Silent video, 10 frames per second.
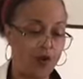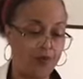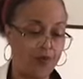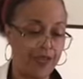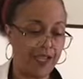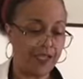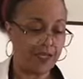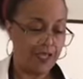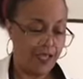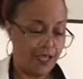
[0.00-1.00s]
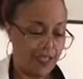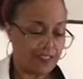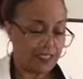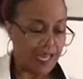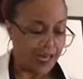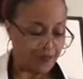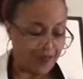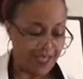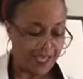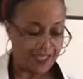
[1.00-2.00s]
correct? It's a lot of
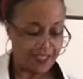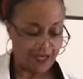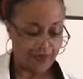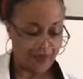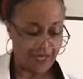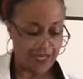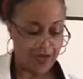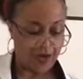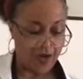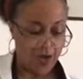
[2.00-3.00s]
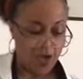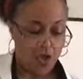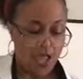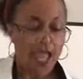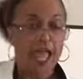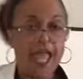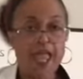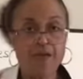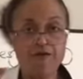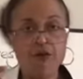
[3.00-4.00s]
pH stuff in here.
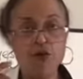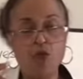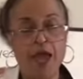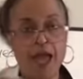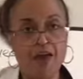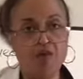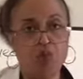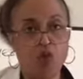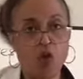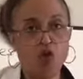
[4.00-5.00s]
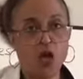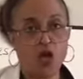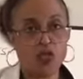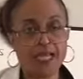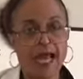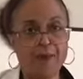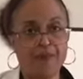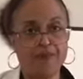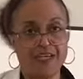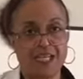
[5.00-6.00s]
If you have prolonged
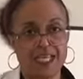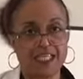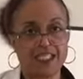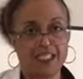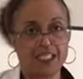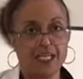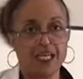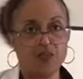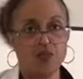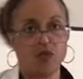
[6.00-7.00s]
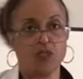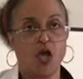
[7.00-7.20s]
hyperventilation, in other words,